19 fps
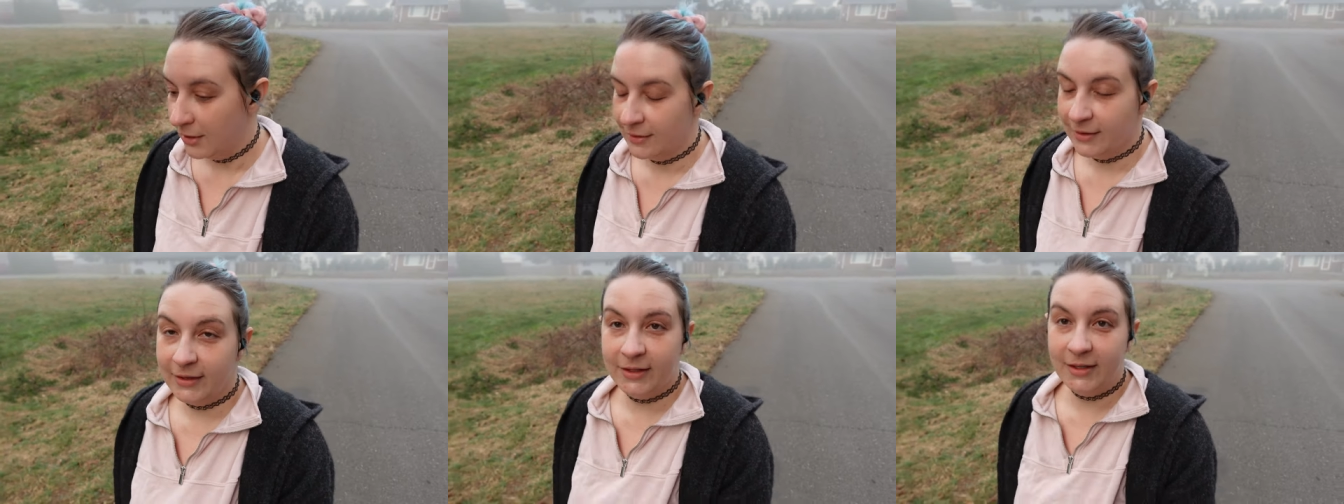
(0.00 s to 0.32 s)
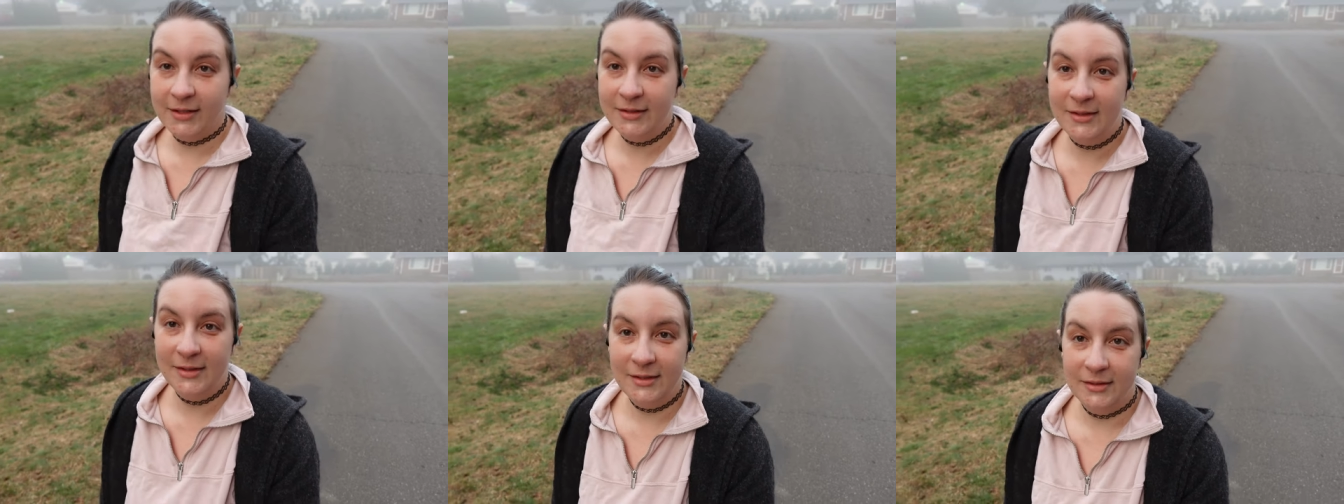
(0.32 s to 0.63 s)
that
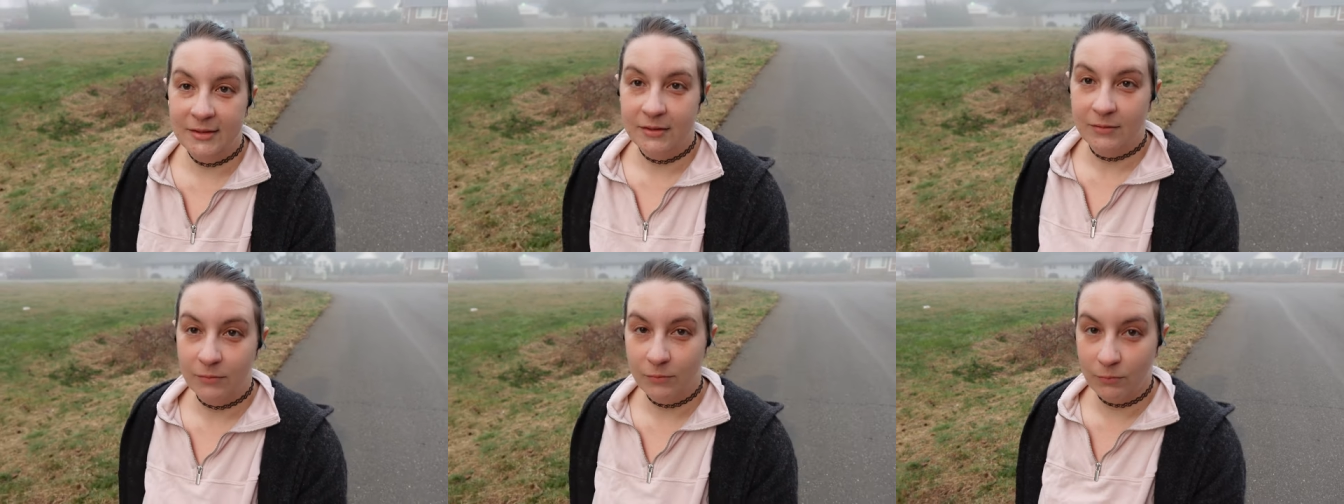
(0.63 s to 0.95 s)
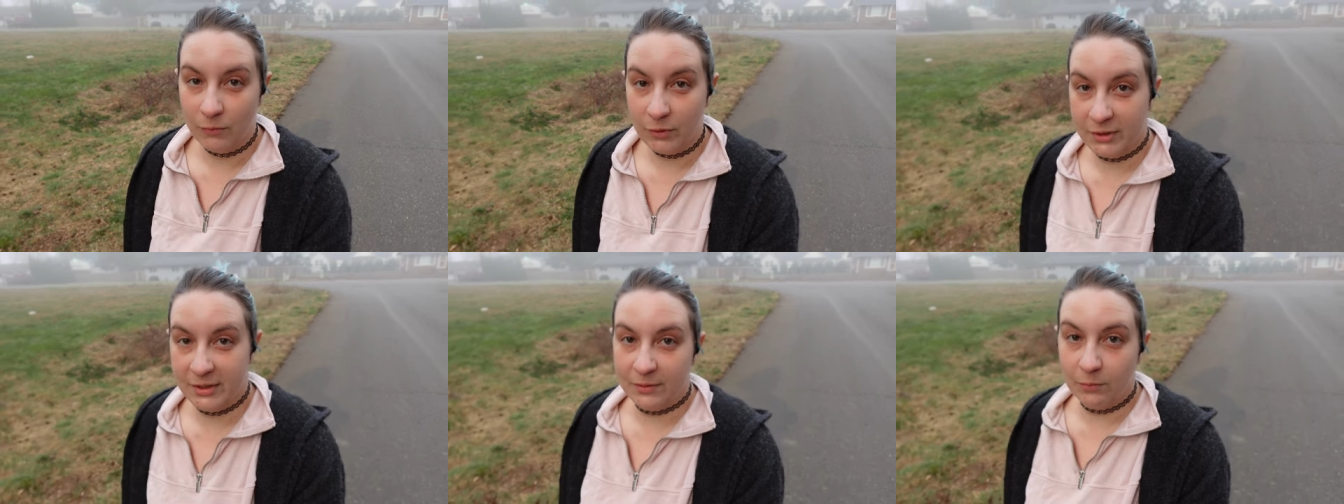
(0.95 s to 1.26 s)
this
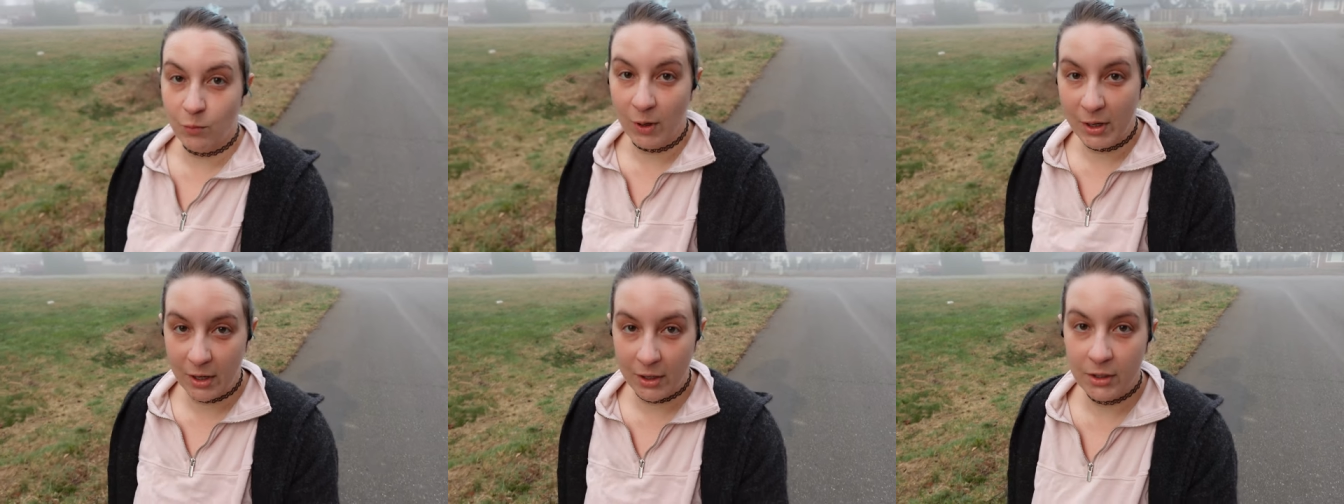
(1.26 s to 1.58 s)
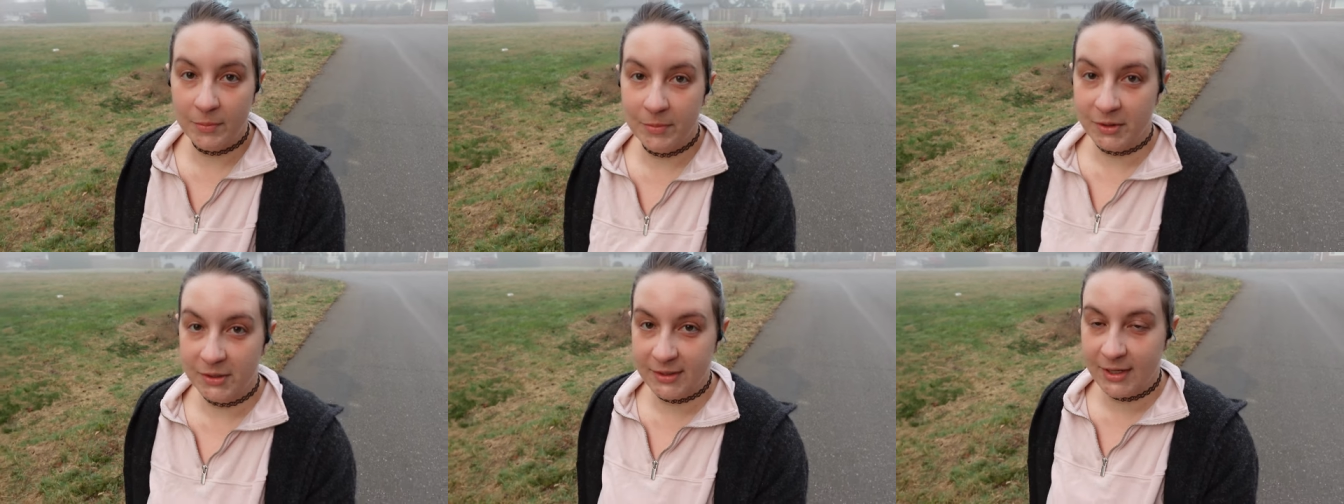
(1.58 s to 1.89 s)
was
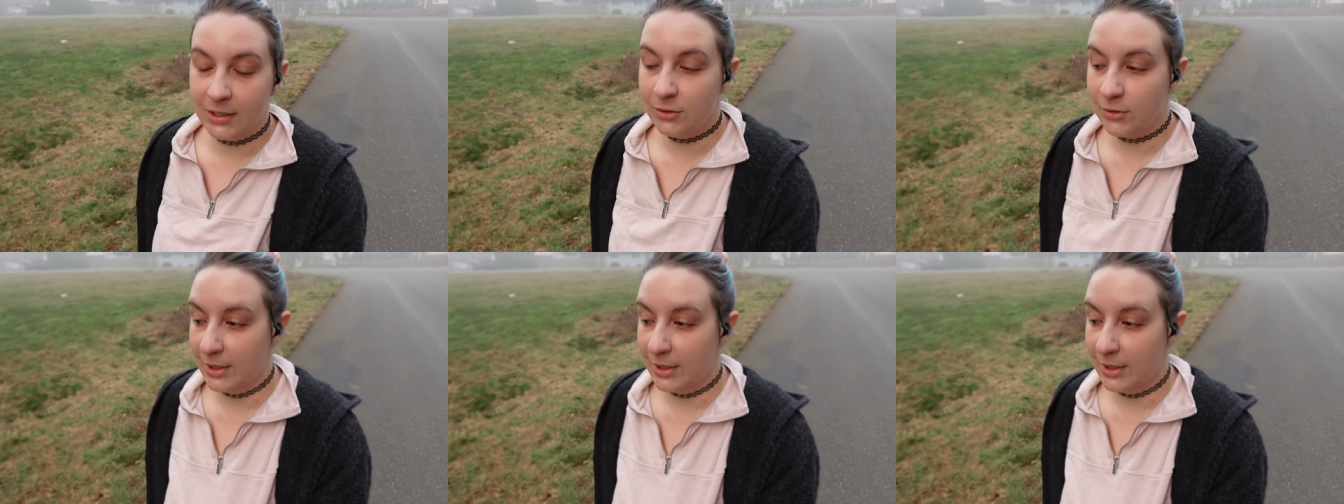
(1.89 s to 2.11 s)
100%